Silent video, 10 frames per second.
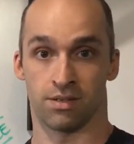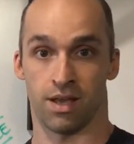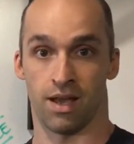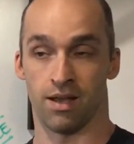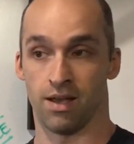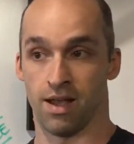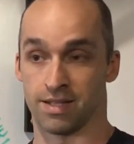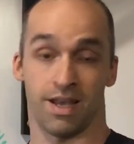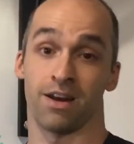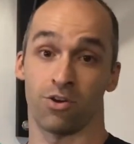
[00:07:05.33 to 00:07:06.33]
Okay,
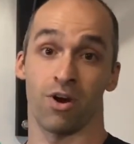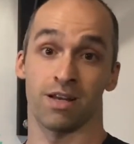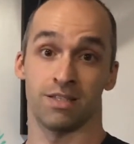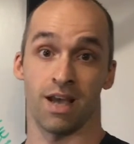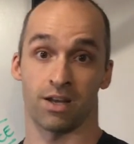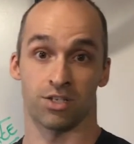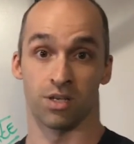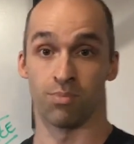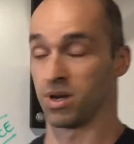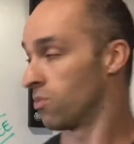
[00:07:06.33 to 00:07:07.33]
it's kind of crazy
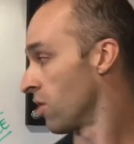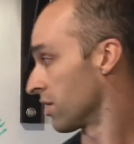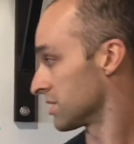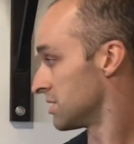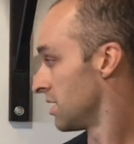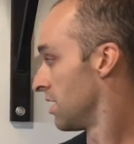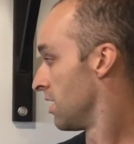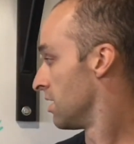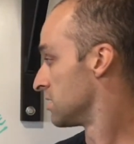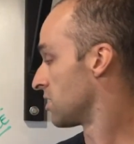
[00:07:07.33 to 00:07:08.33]
actually, but it works.
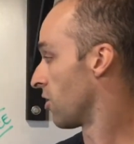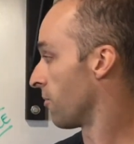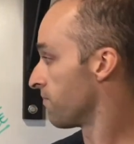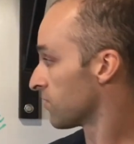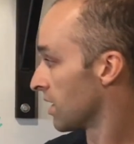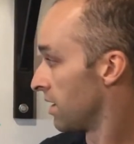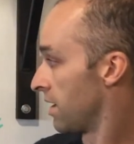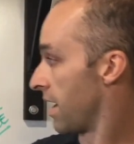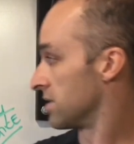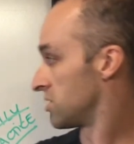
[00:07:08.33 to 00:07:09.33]
So
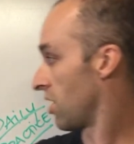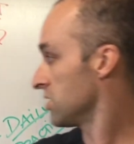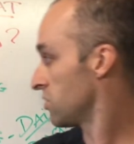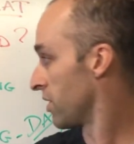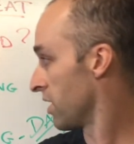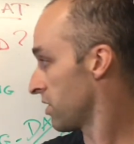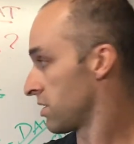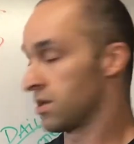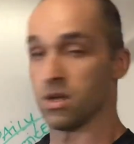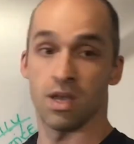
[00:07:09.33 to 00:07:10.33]
it starts
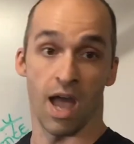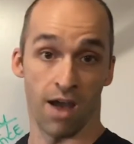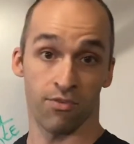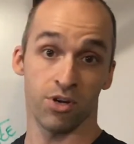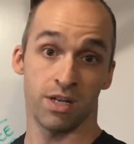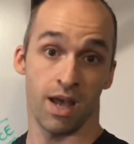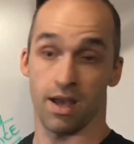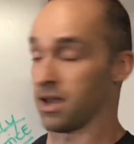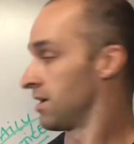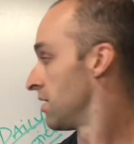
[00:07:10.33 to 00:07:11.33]
with every
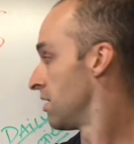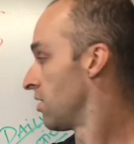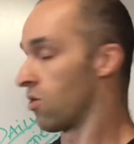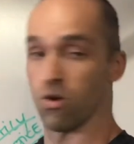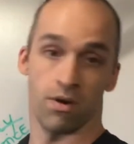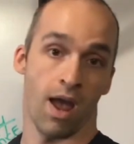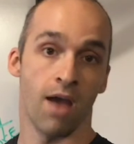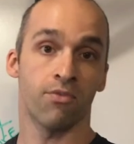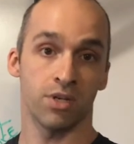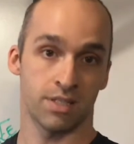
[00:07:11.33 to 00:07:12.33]
day or
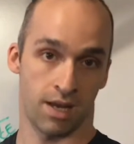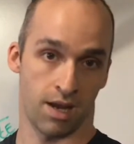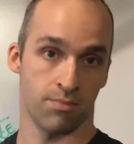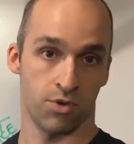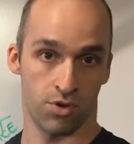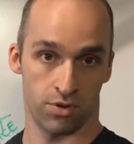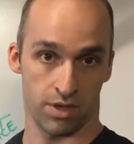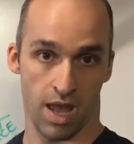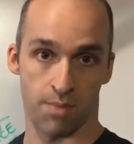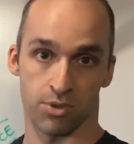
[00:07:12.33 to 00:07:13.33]
every time you're
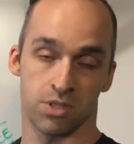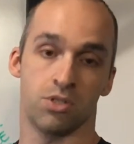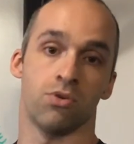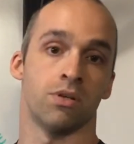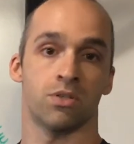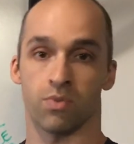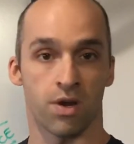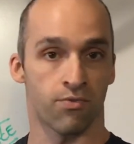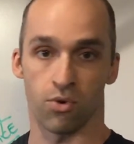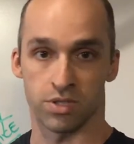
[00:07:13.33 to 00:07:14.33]
able to do this 3
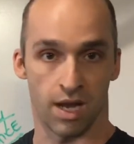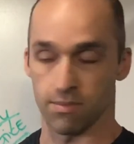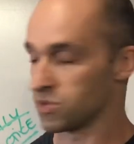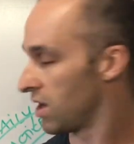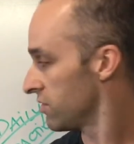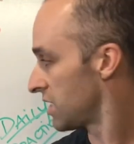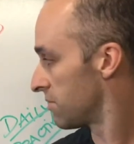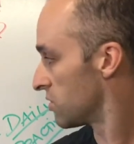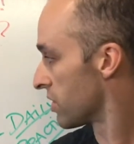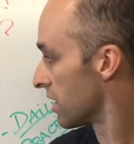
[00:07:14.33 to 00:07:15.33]
or 4 times, whatever
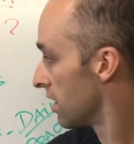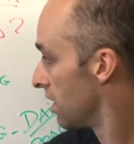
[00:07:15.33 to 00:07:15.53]
times a week.